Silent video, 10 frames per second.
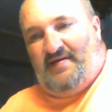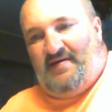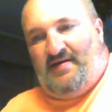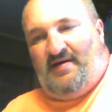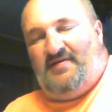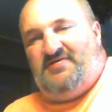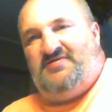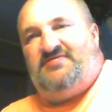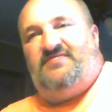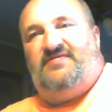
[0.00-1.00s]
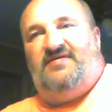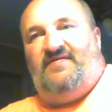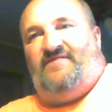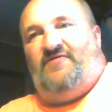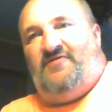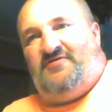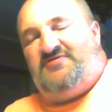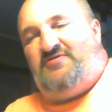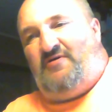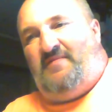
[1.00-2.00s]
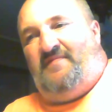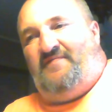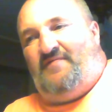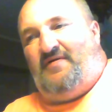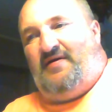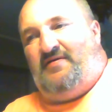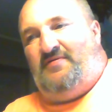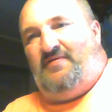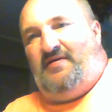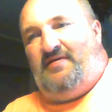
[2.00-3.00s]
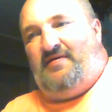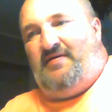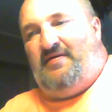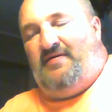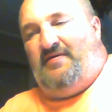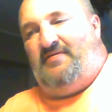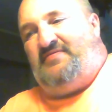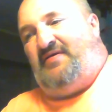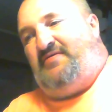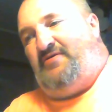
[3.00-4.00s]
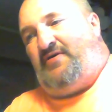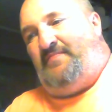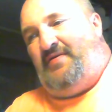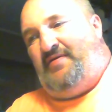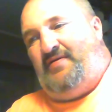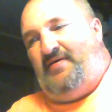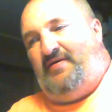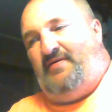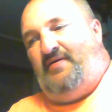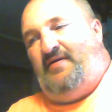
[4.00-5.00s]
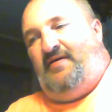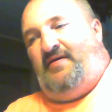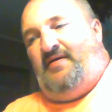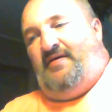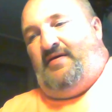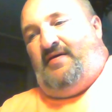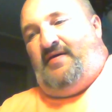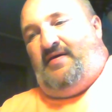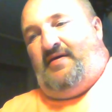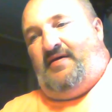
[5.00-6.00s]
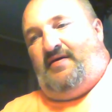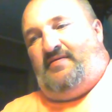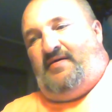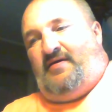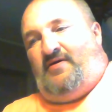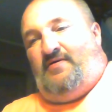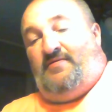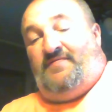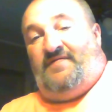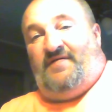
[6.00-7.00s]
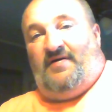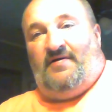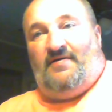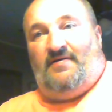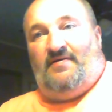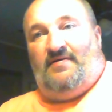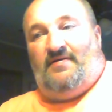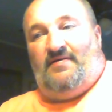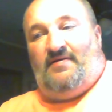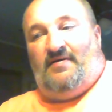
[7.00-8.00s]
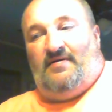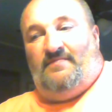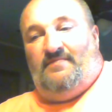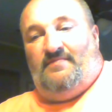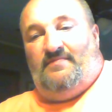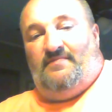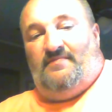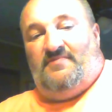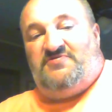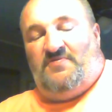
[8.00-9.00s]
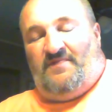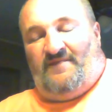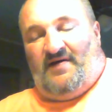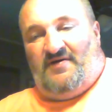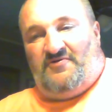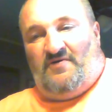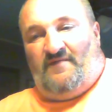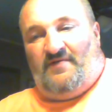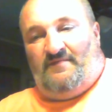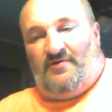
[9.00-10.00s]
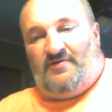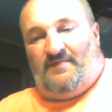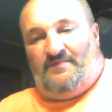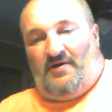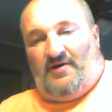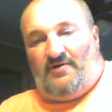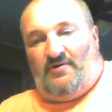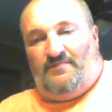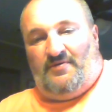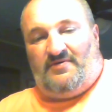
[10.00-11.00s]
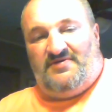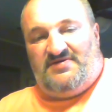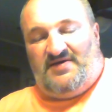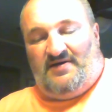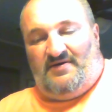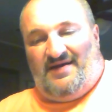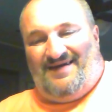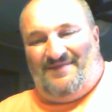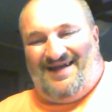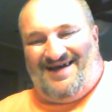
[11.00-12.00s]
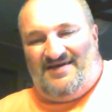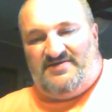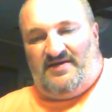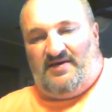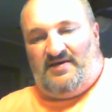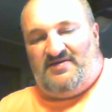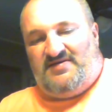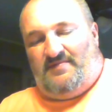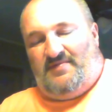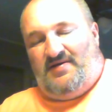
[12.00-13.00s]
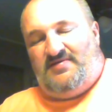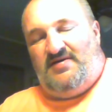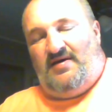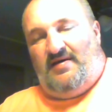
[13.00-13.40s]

And uh, just uh, for a little story before I do anything here, is I took them in there, and they called their um, supervisor over in Brooklyn Park or Brooklyn Center named Laz, I think his name is